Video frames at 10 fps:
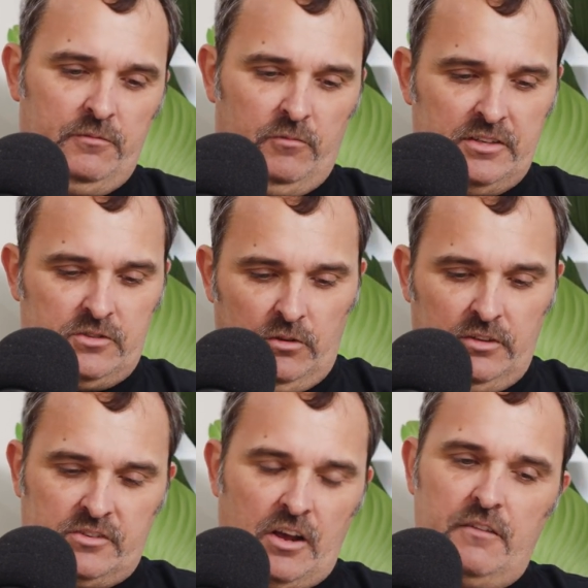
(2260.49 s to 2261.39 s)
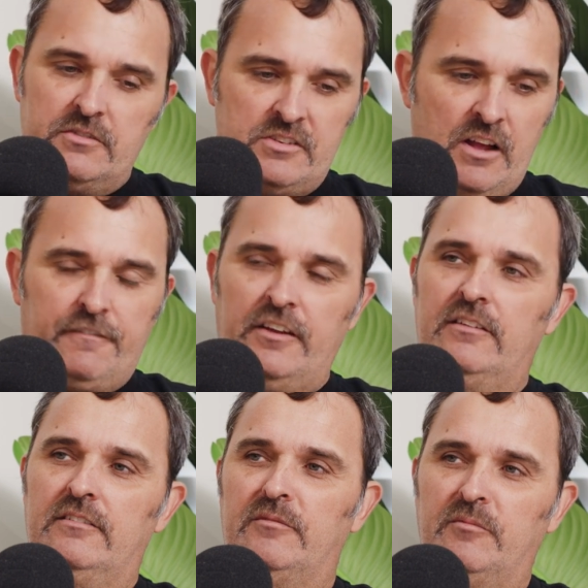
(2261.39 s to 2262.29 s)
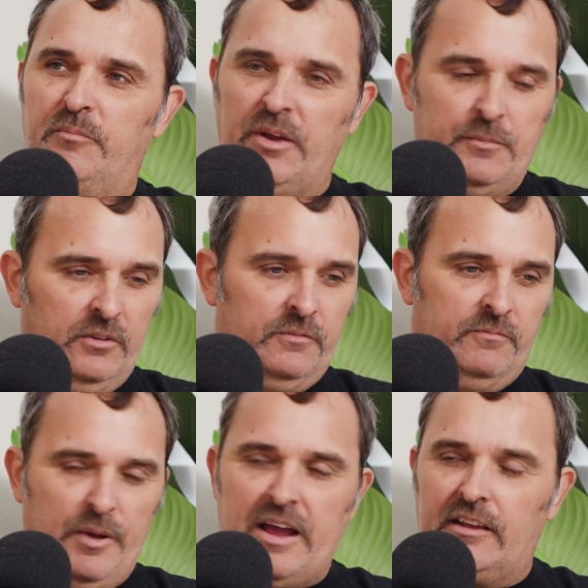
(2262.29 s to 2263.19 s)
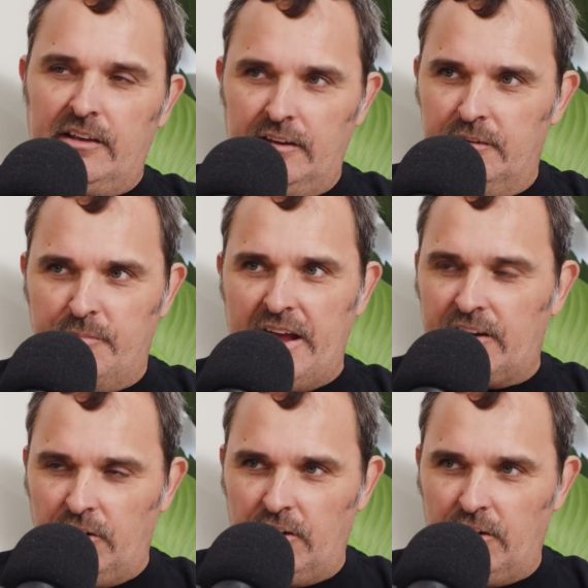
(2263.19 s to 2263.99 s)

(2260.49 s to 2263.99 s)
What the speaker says: once all this COVID stuff hit and people are panicking and backing